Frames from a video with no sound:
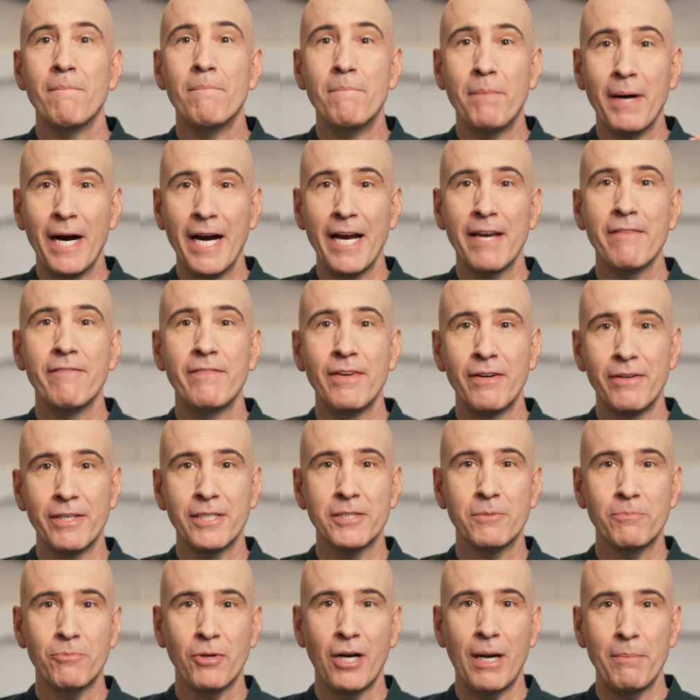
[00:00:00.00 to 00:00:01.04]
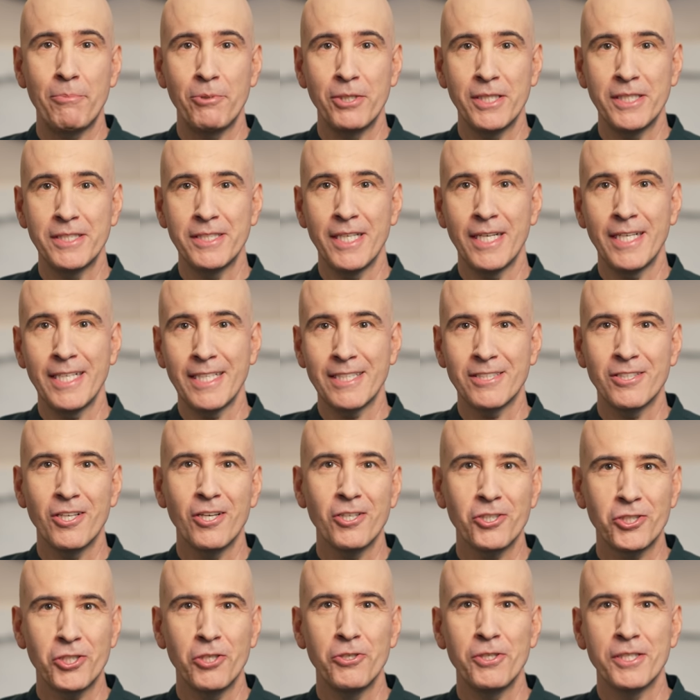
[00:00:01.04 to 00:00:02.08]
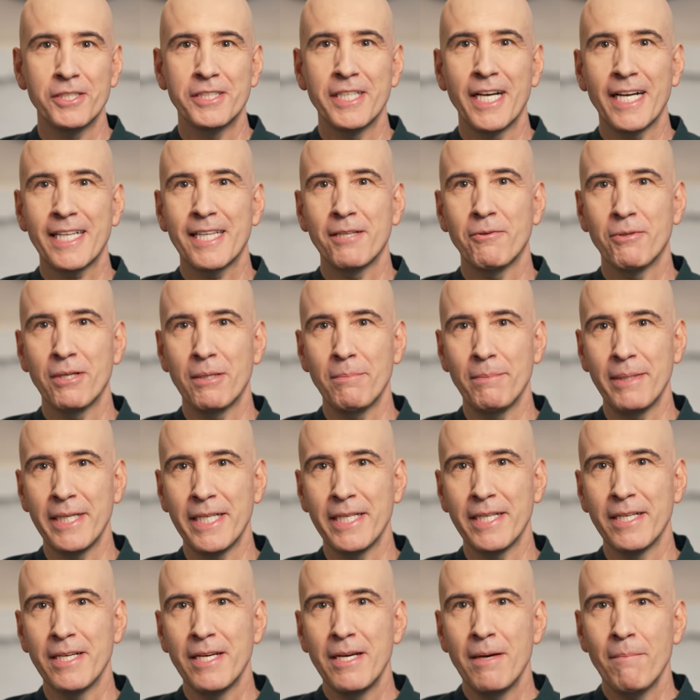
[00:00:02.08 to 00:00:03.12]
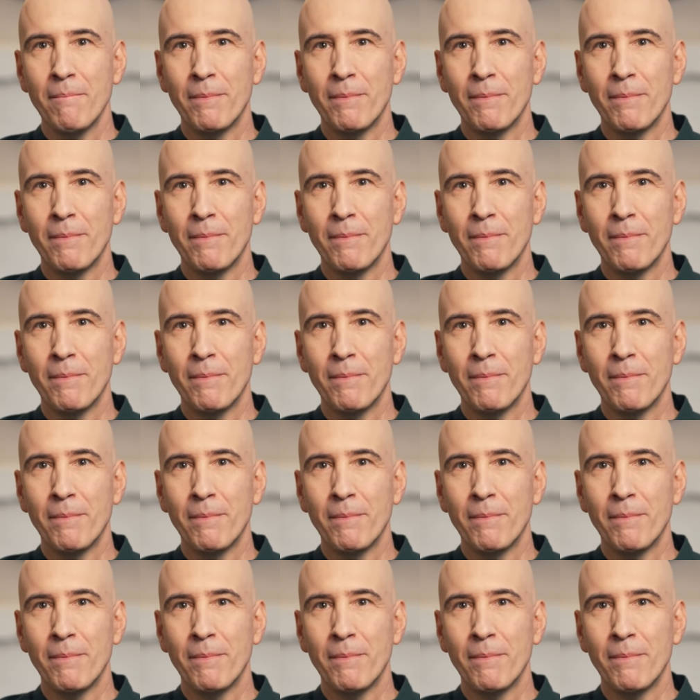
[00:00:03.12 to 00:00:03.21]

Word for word: by various property settings. I'll show you exactly what I mean.